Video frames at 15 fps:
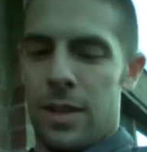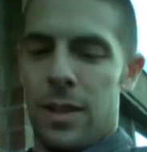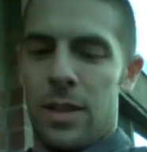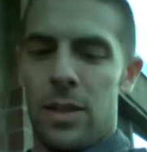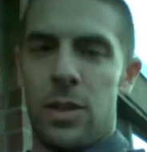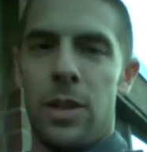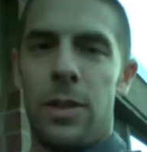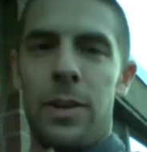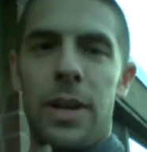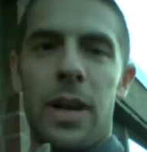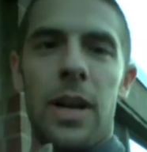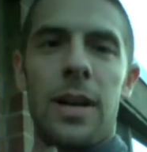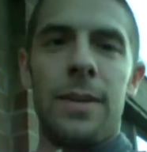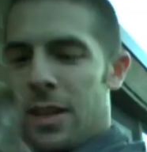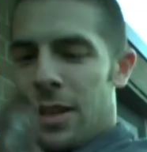So here we
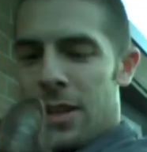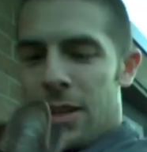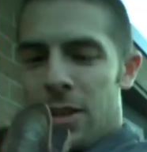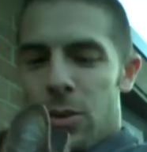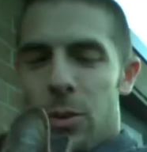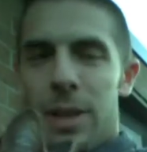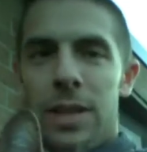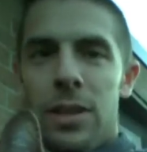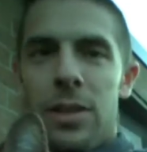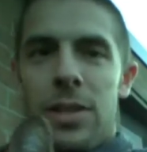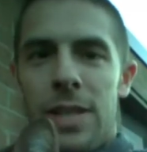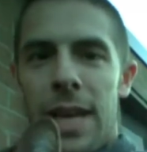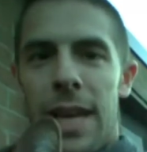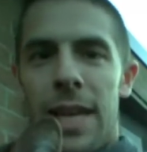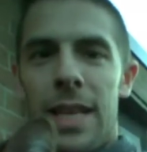are. The winter's
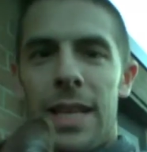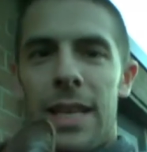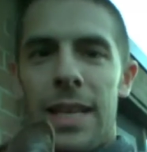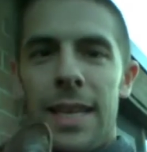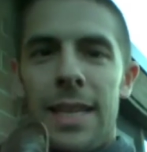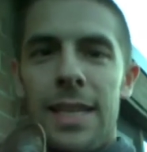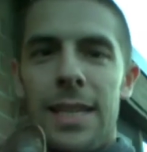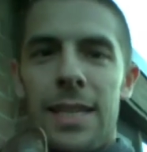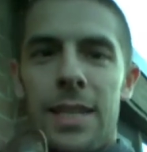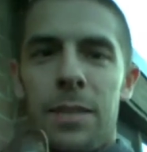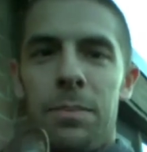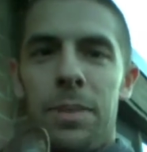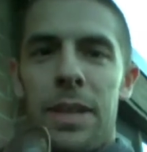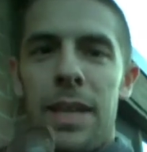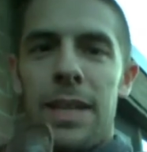tale is
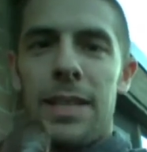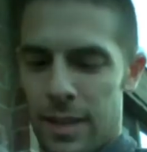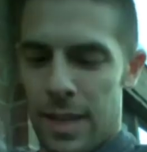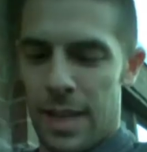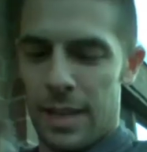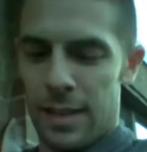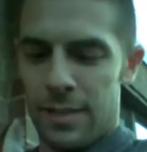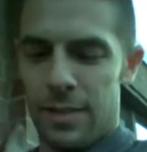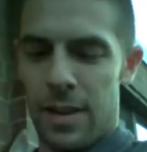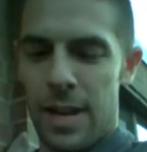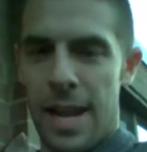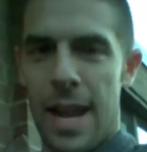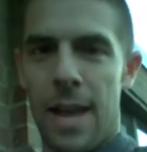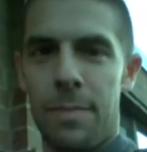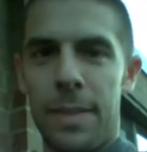complete. Kitten's very
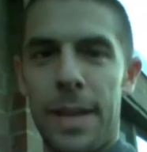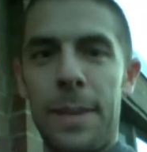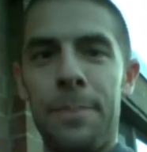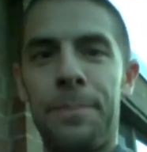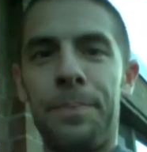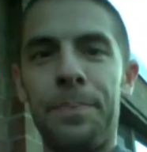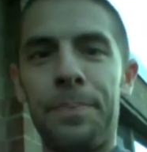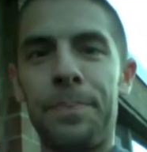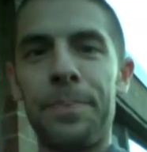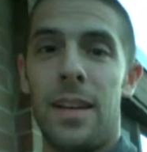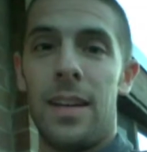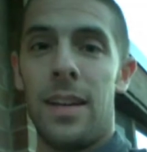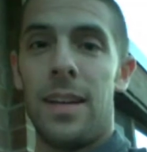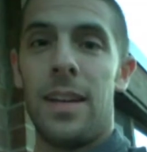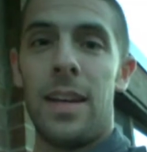happy.
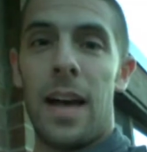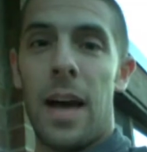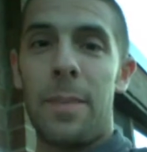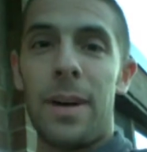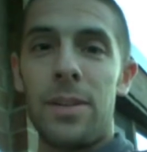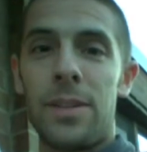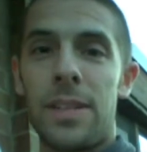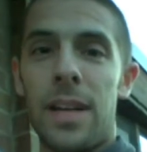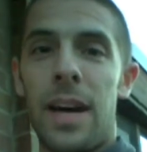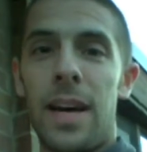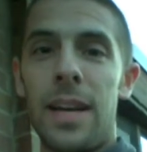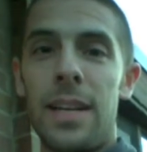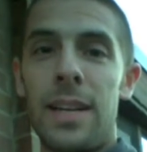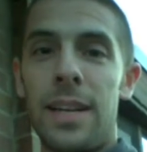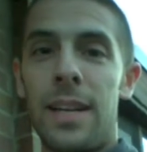I'm
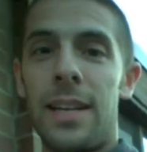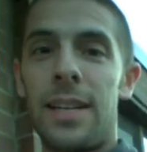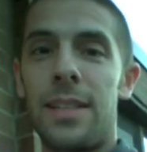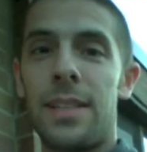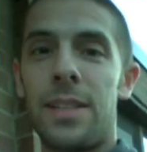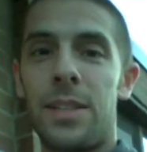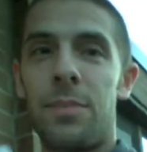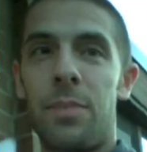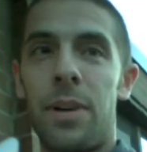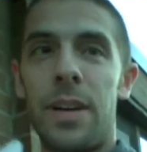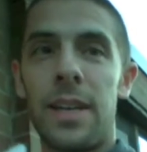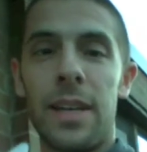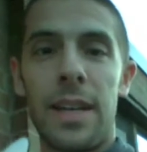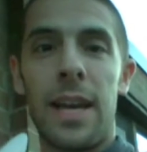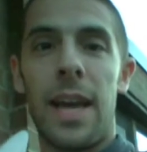outside, it's the
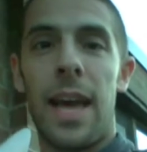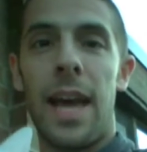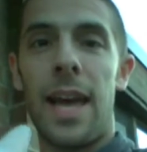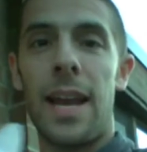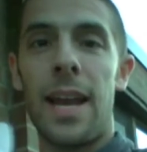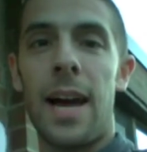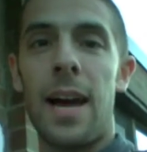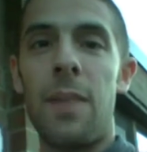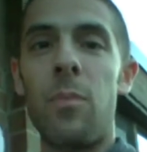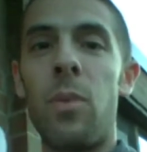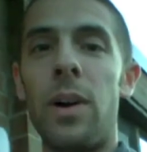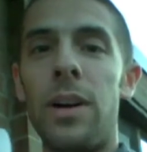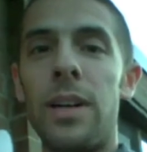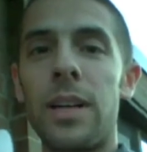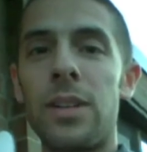spring, and I'm
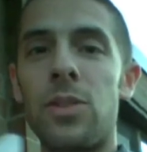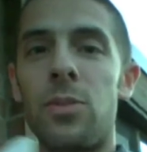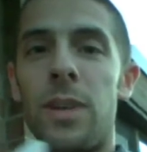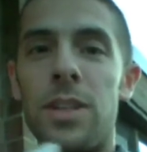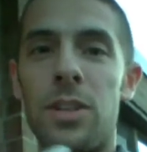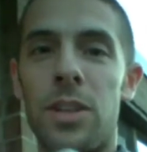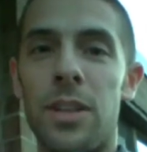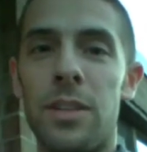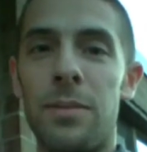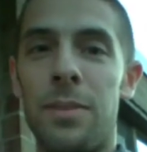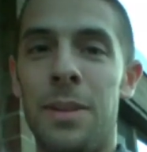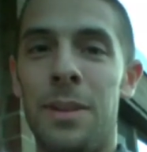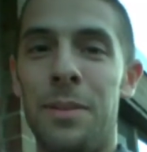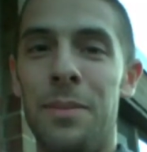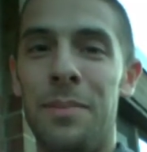wearing a sweatshirt
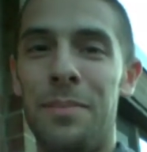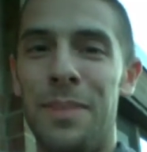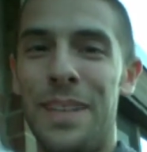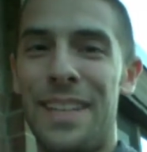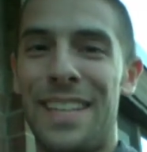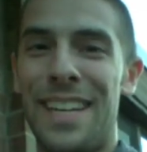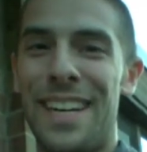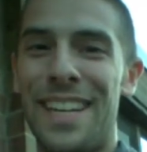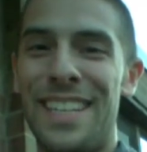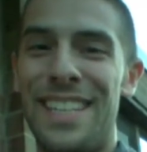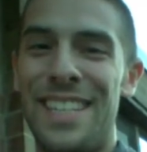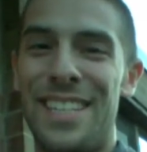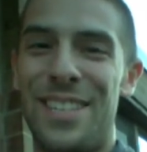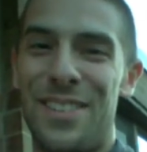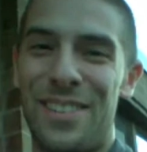because
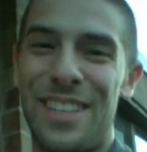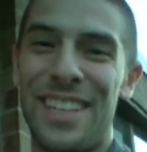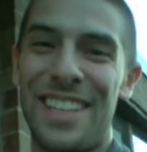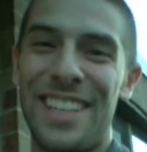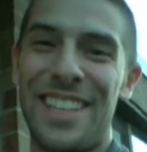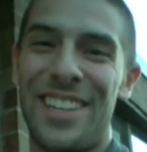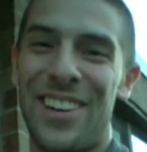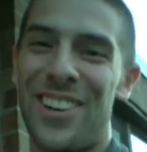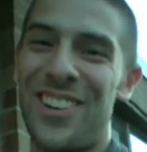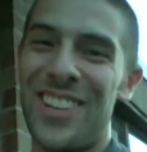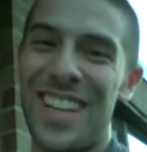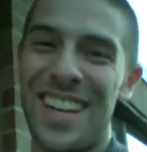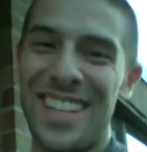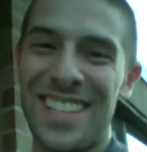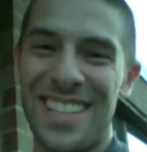it's really cold
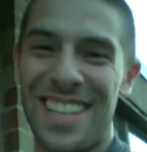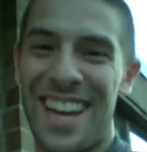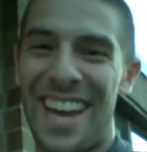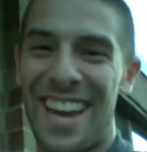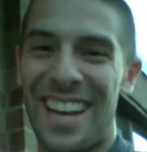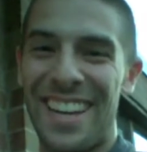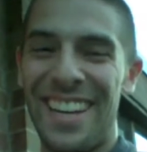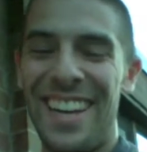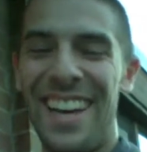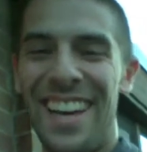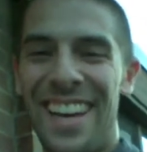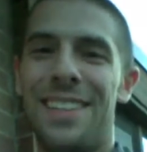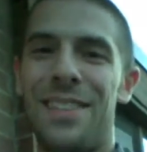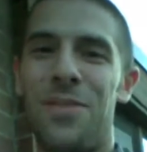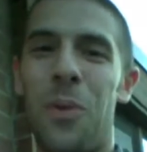outside.
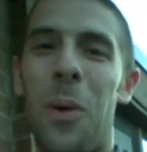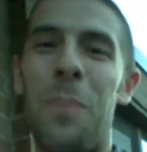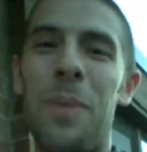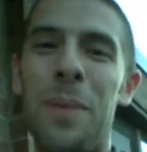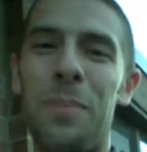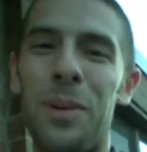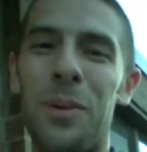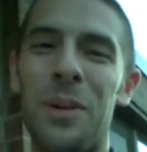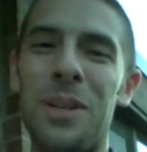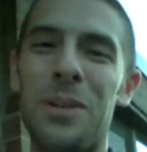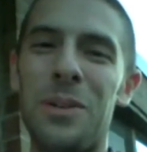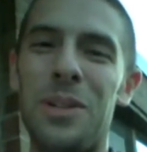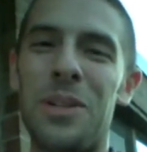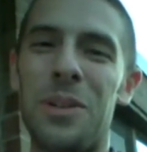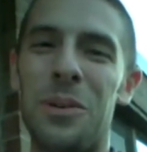Four people went
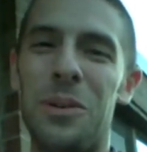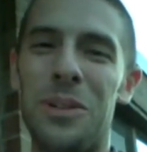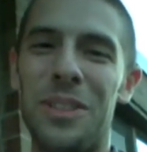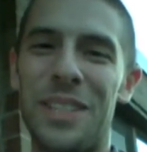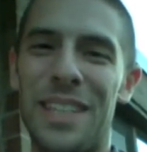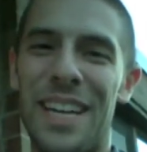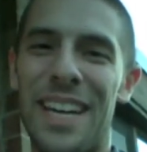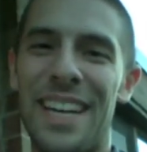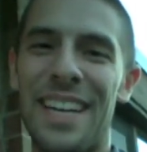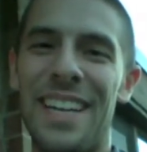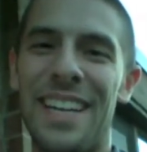to a school today,